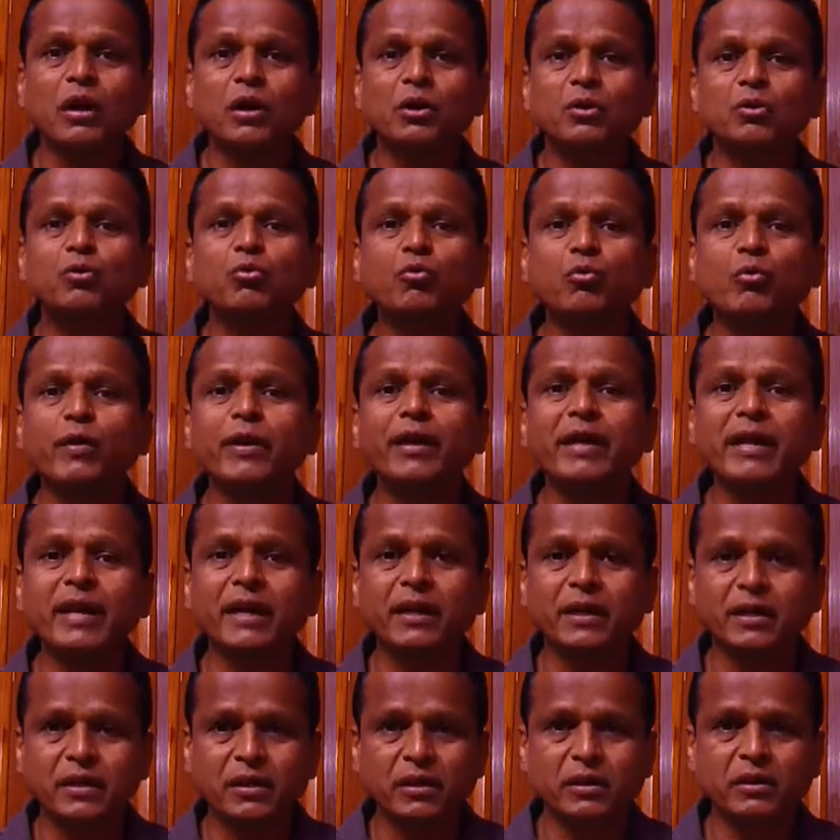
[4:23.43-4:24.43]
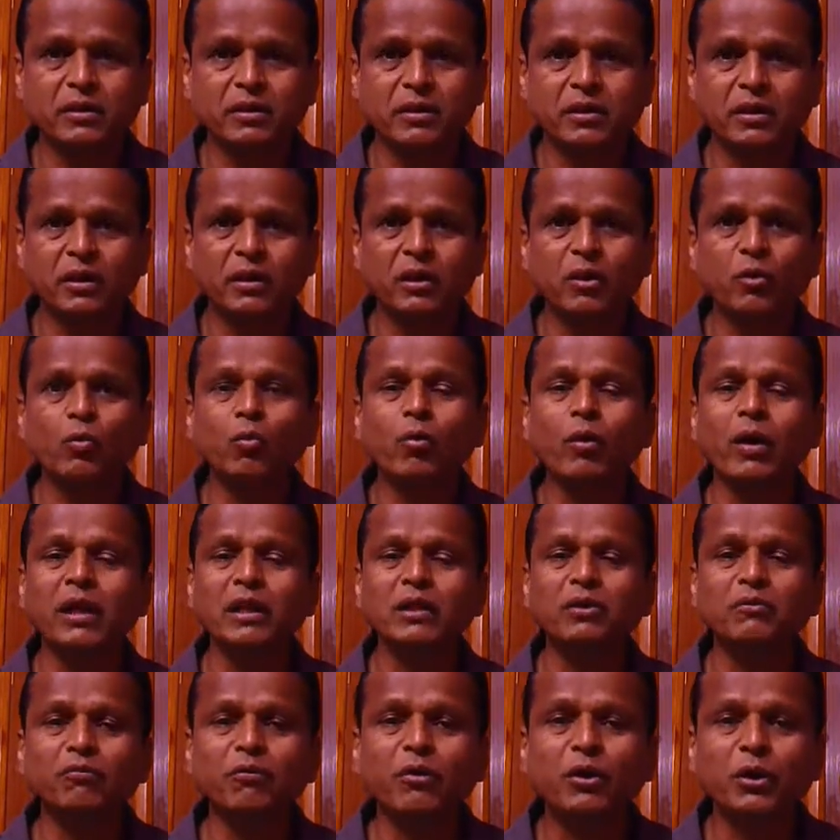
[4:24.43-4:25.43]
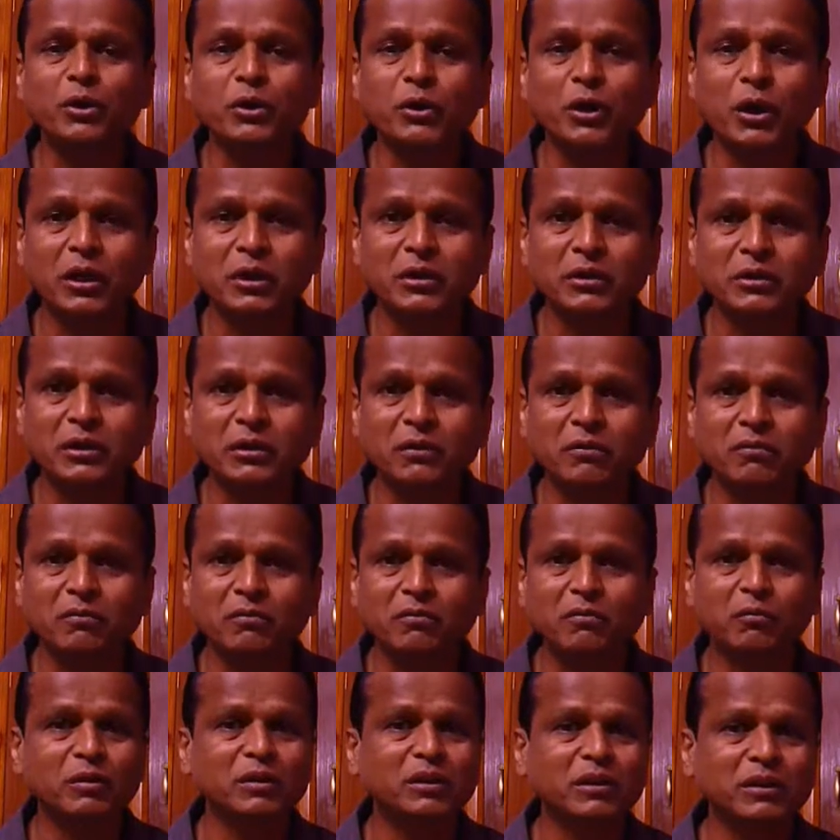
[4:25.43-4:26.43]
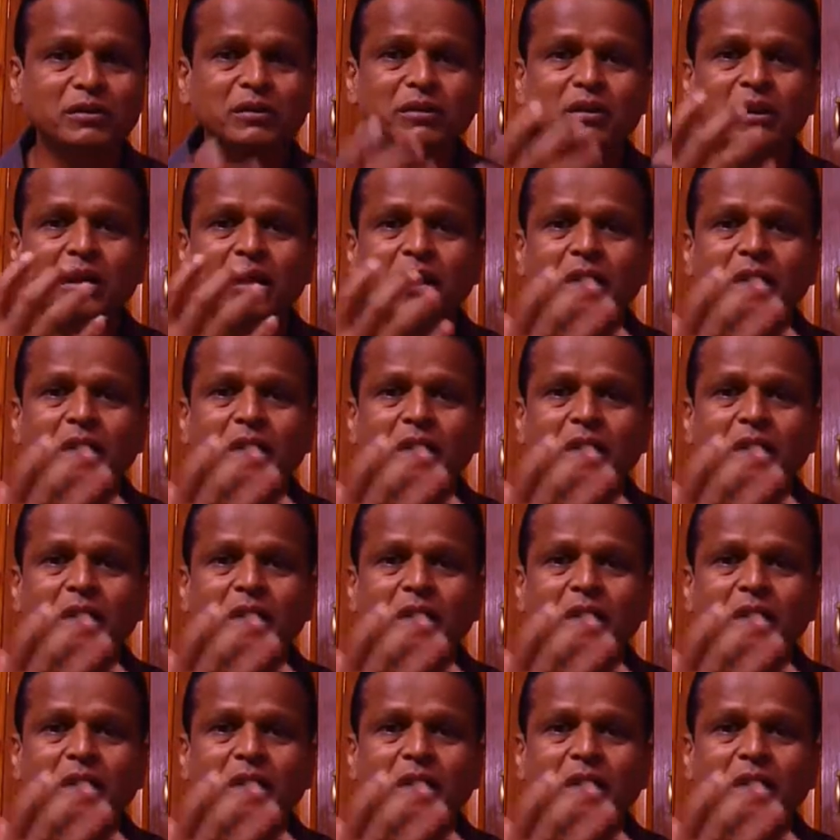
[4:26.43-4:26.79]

to create a wealth for yourself with this,